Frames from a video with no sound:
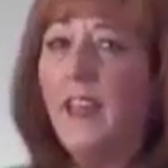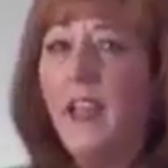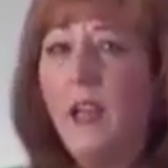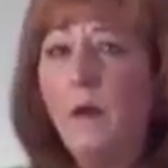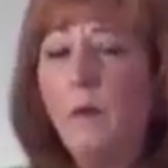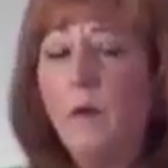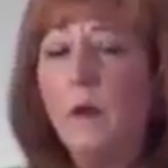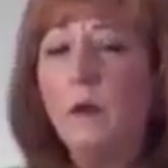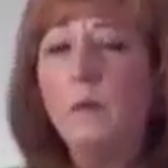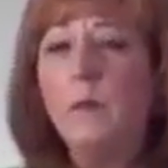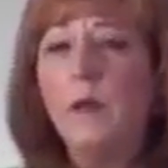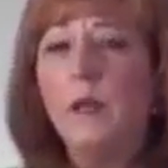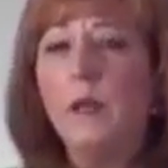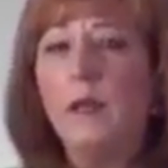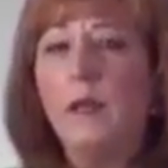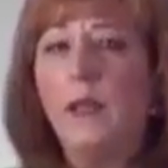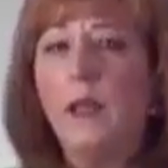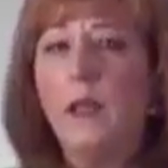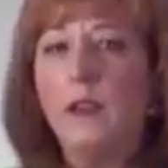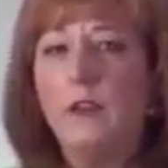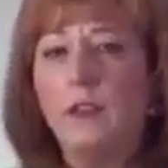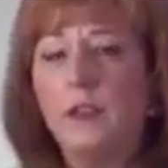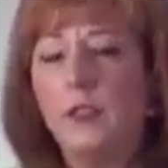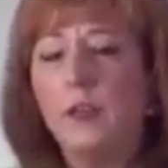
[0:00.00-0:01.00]
Thyroid
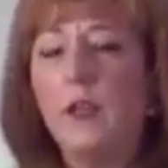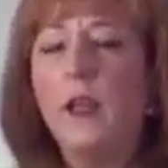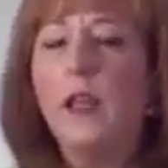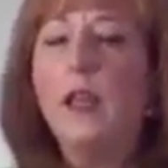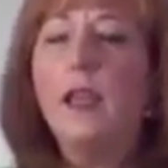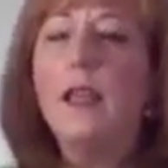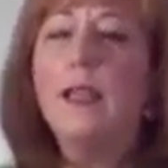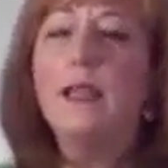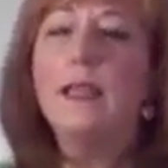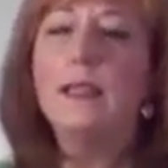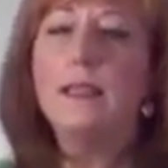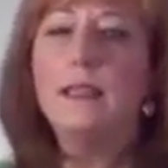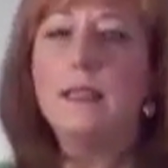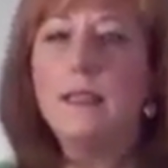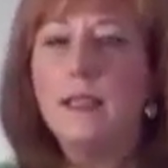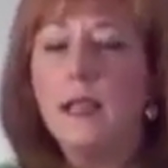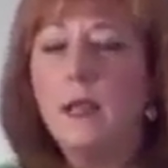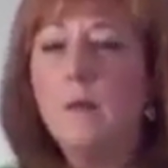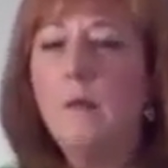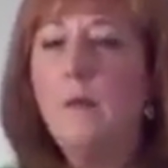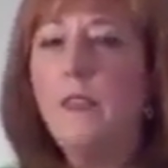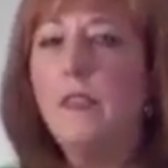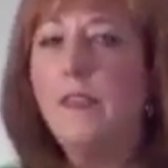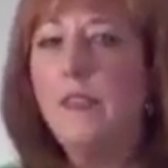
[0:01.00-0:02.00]
medication.
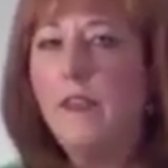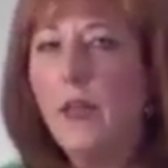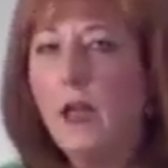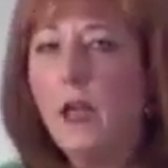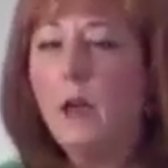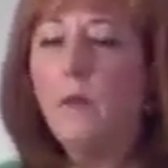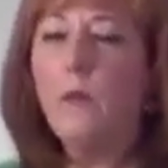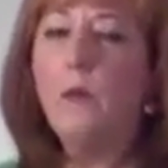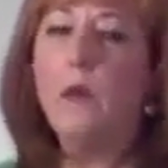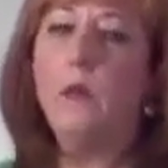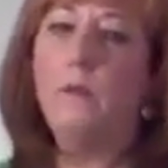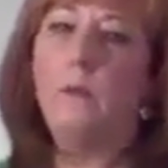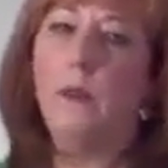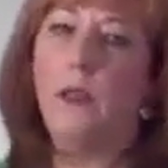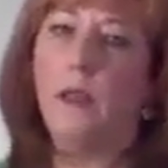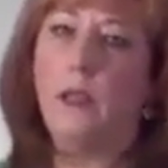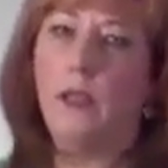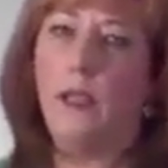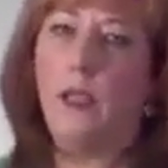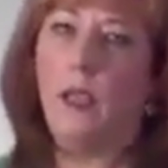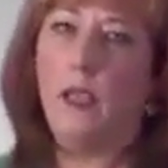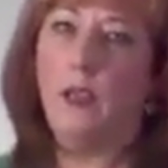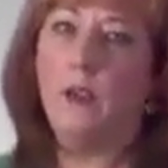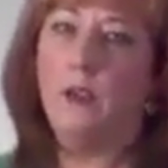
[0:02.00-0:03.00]
Some thyroid
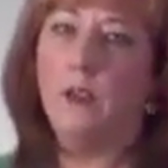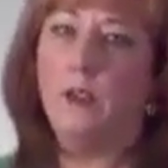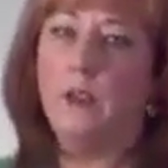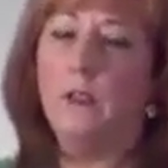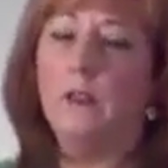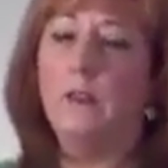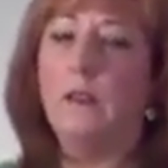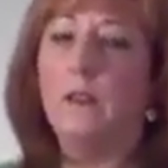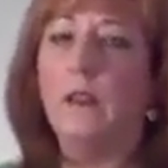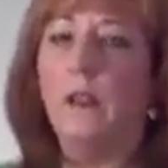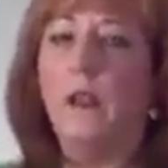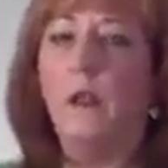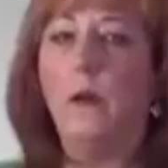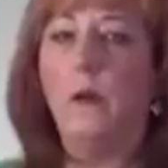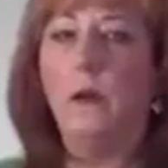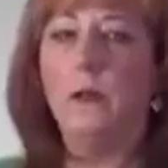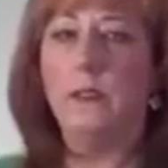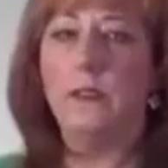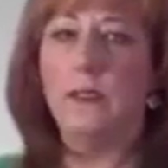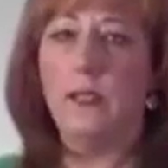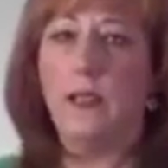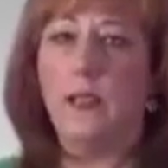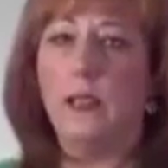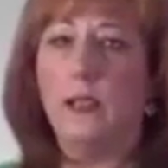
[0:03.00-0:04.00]
medications
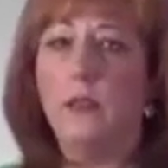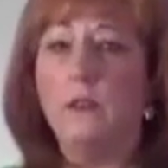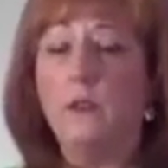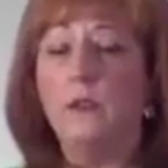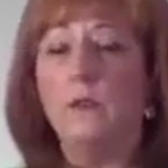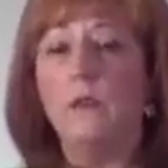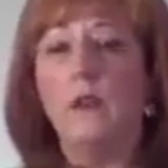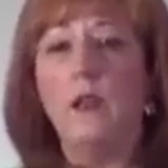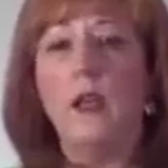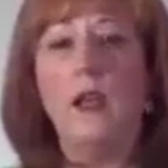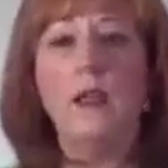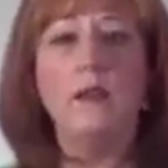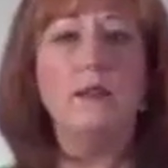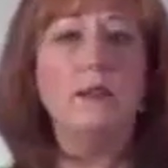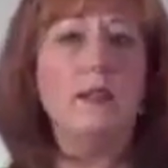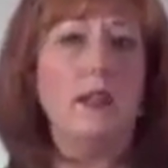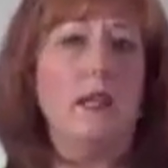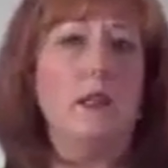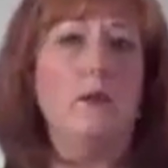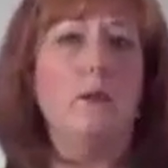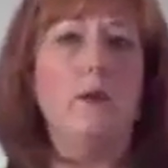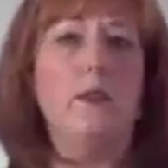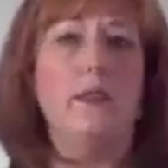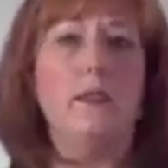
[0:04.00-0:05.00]
say do not
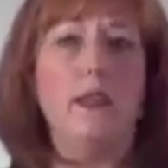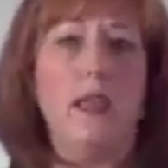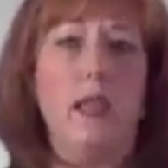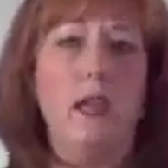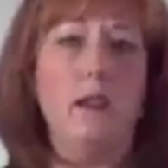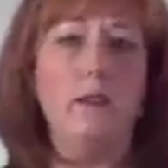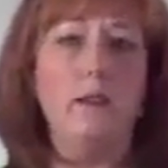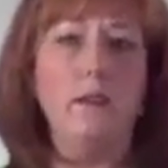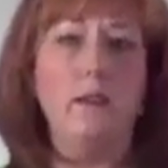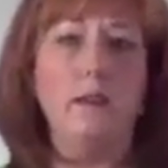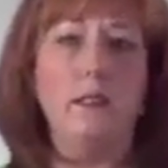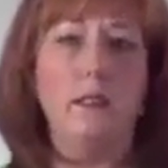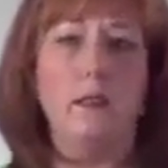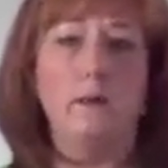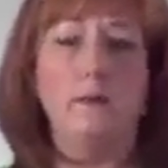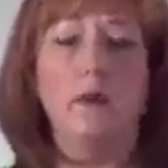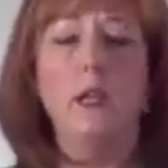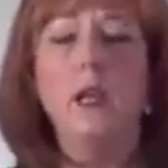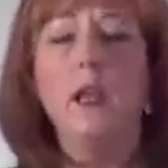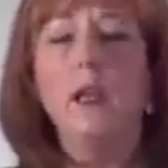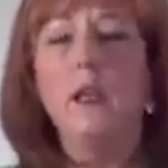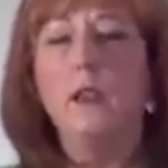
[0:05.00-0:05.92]
take with calcium.